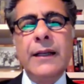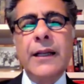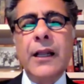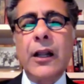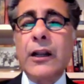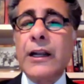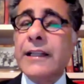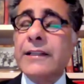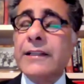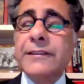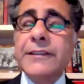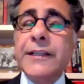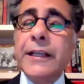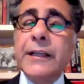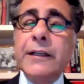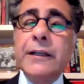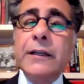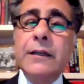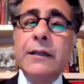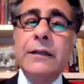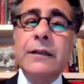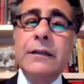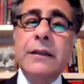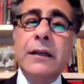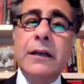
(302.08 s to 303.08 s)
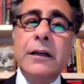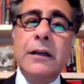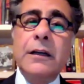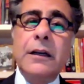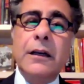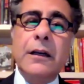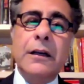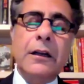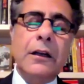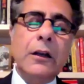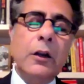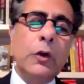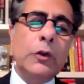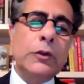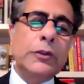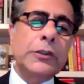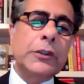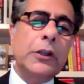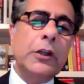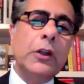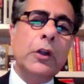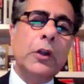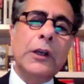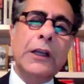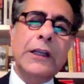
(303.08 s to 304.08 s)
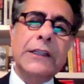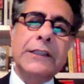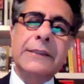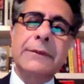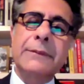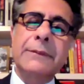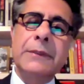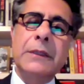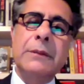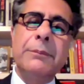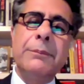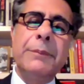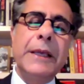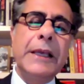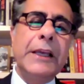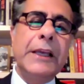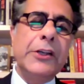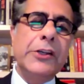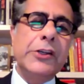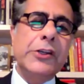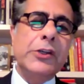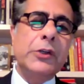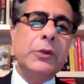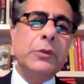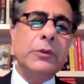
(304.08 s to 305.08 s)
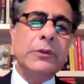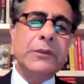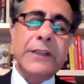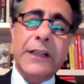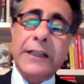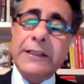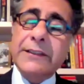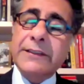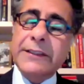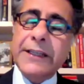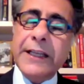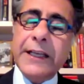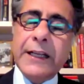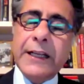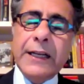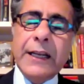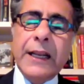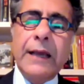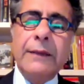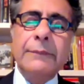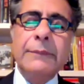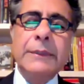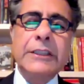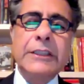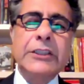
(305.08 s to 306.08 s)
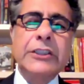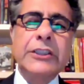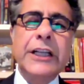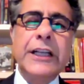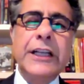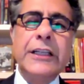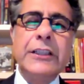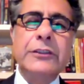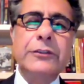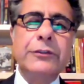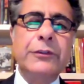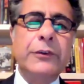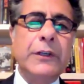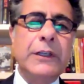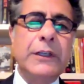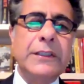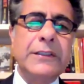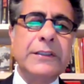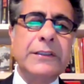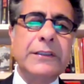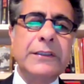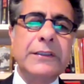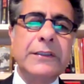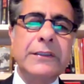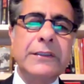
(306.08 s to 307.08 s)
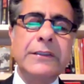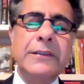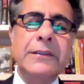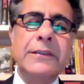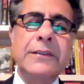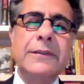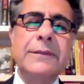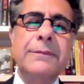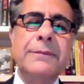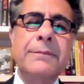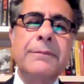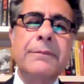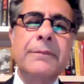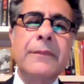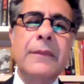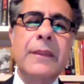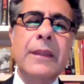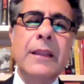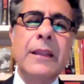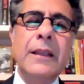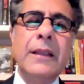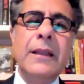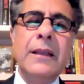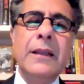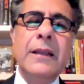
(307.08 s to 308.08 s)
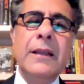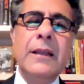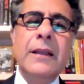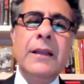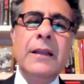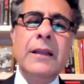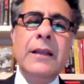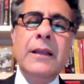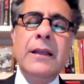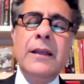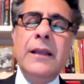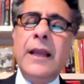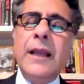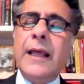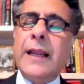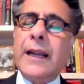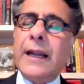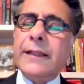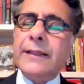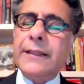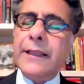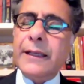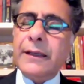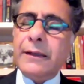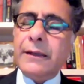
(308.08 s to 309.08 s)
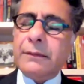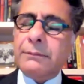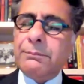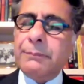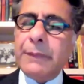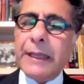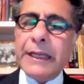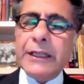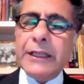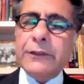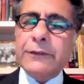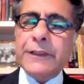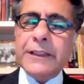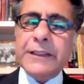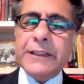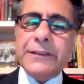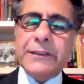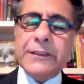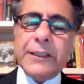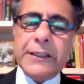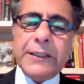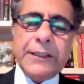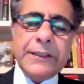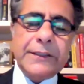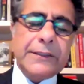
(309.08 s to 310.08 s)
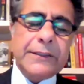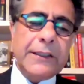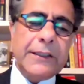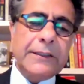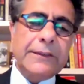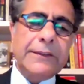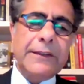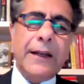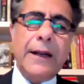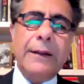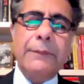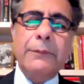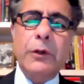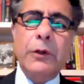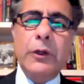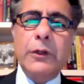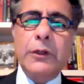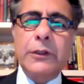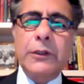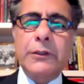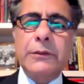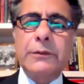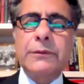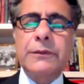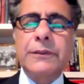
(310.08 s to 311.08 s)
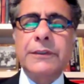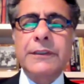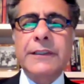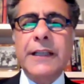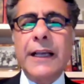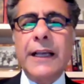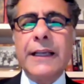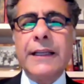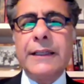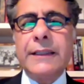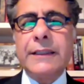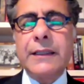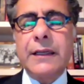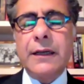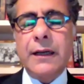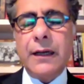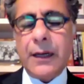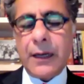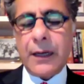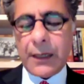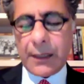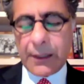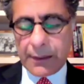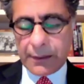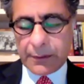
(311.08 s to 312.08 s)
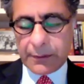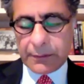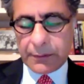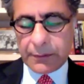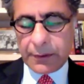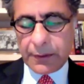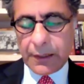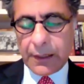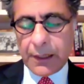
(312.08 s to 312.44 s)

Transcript: Now, let's take a closer look at some of the big issues. Let's take climate change, for instance. And I think many of these statistics that I'm going to cite are